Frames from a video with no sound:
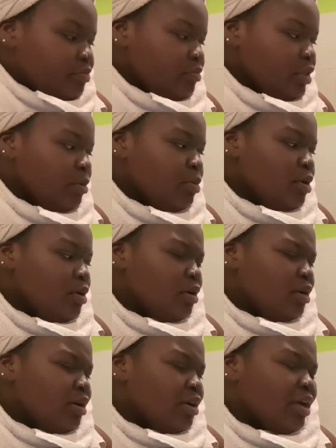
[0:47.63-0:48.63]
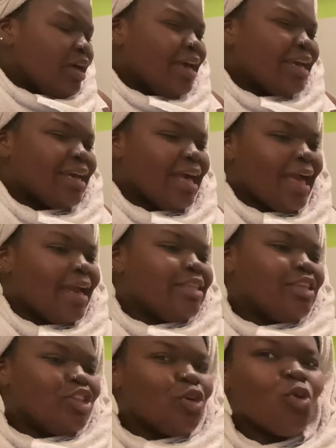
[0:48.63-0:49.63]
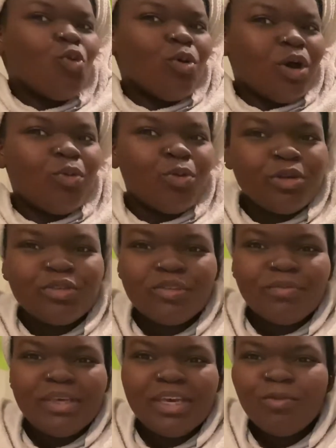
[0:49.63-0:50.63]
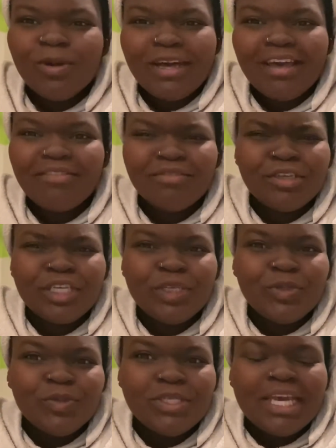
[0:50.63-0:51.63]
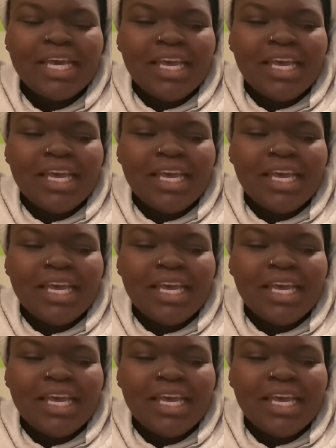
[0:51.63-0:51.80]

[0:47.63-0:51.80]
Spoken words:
But I kind of know what works for me and what I have to use